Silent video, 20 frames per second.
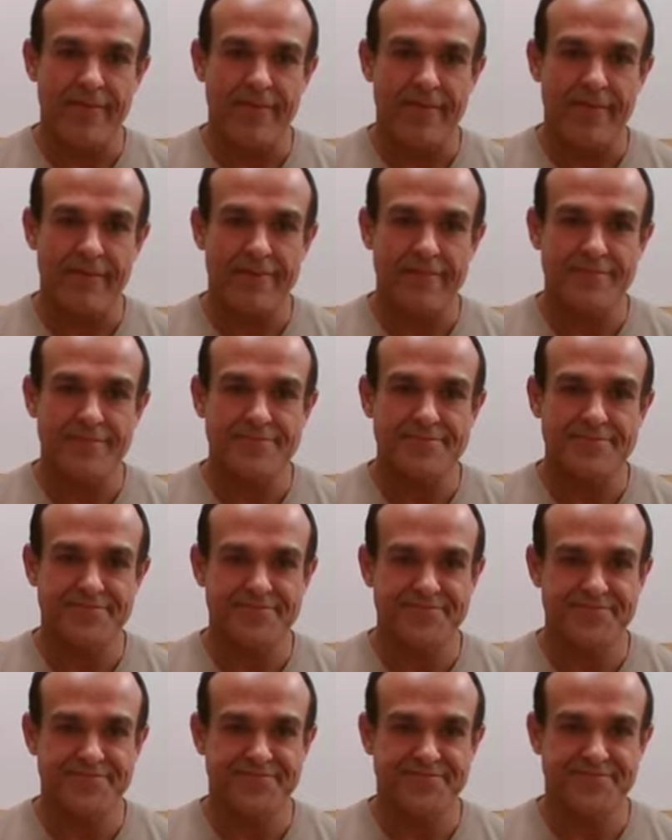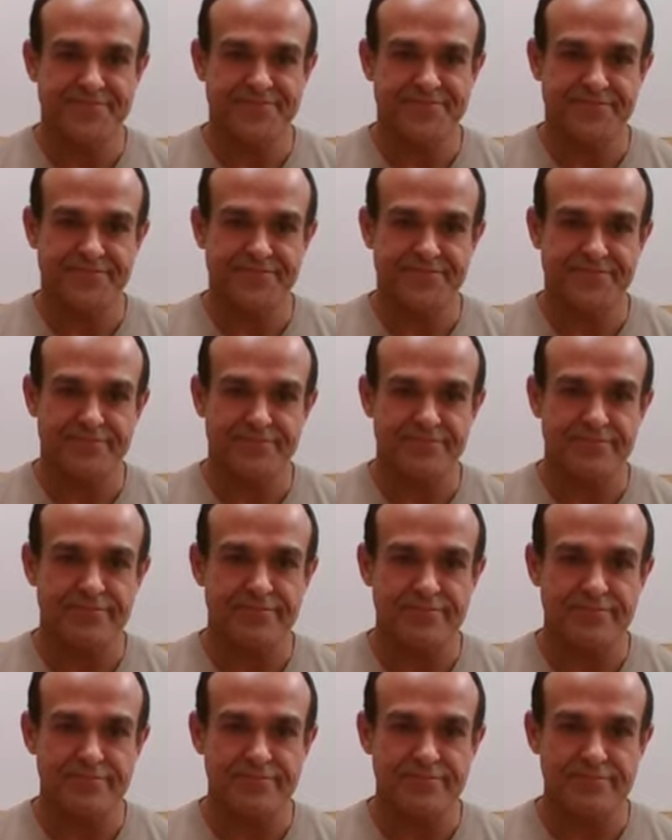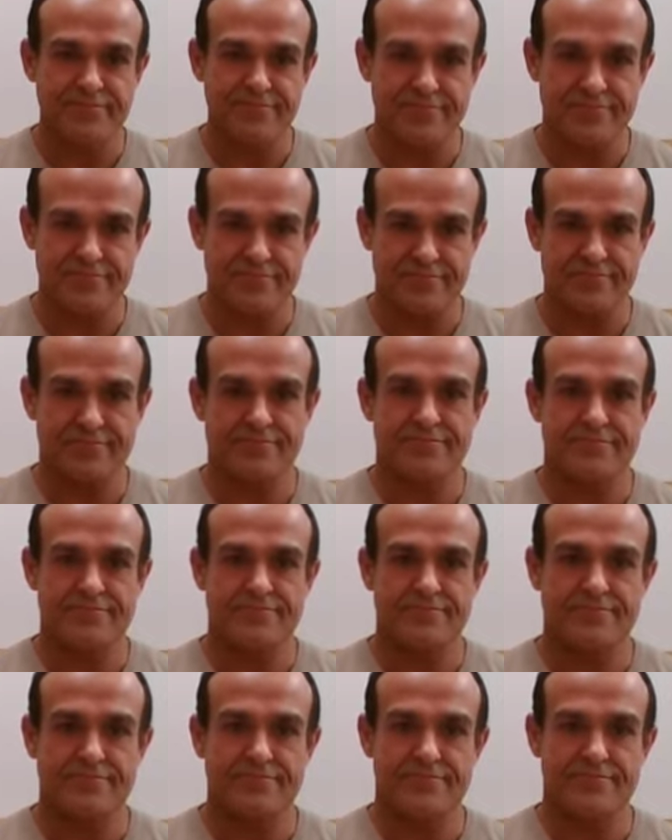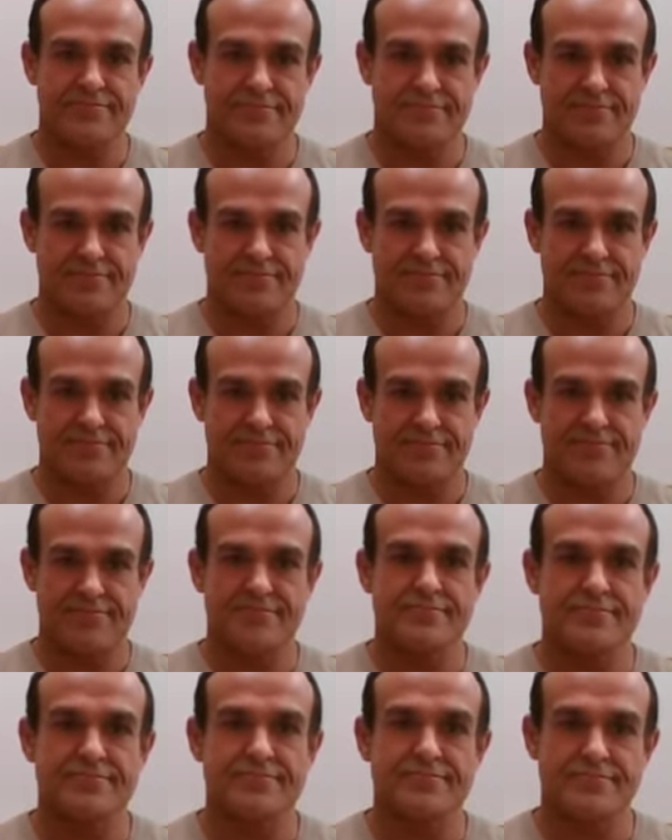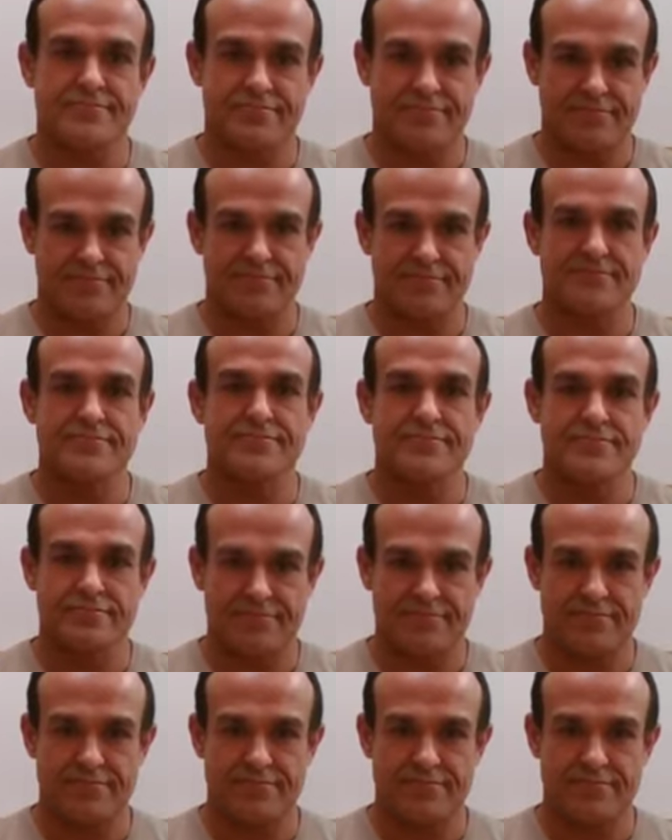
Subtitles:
The person shown says nothing.